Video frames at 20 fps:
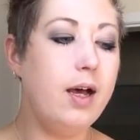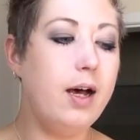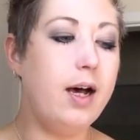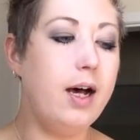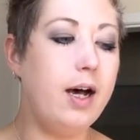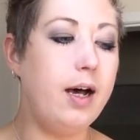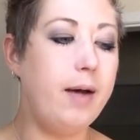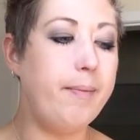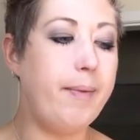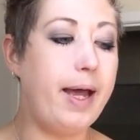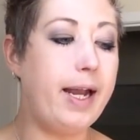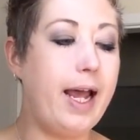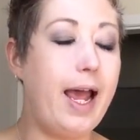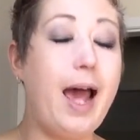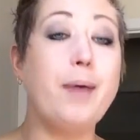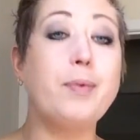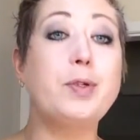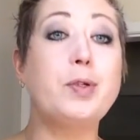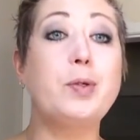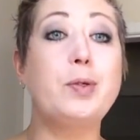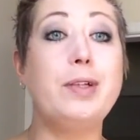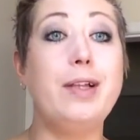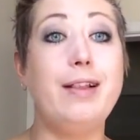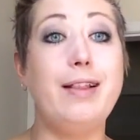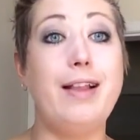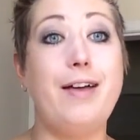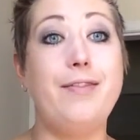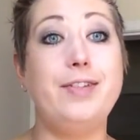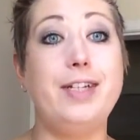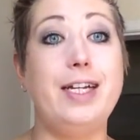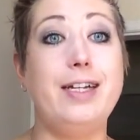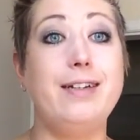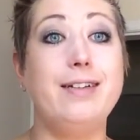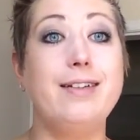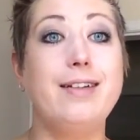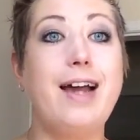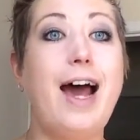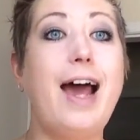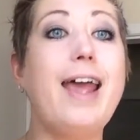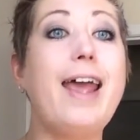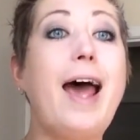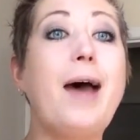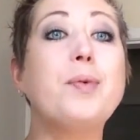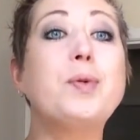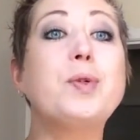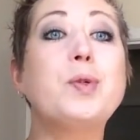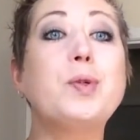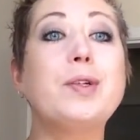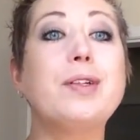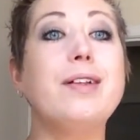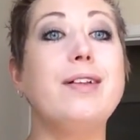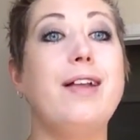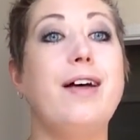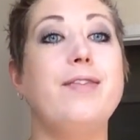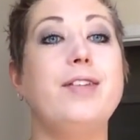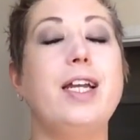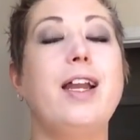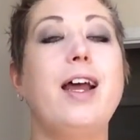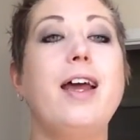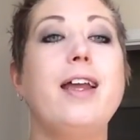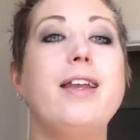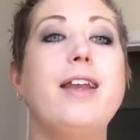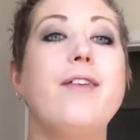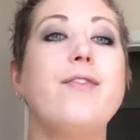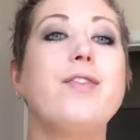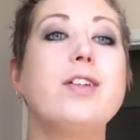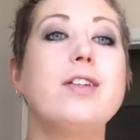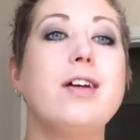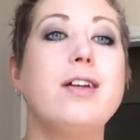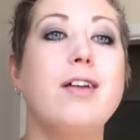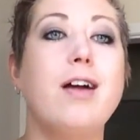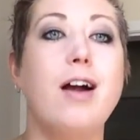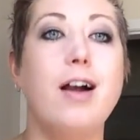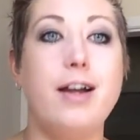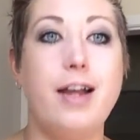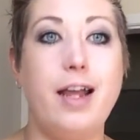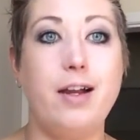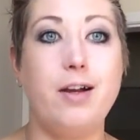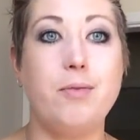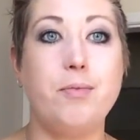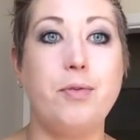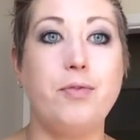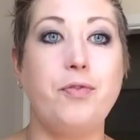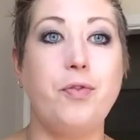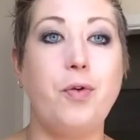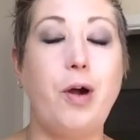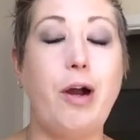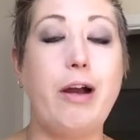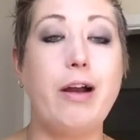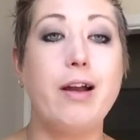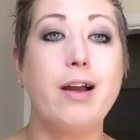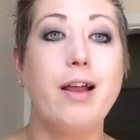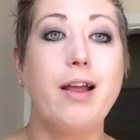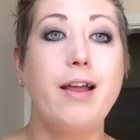and I absolutely loved it. I had never done hardanger before,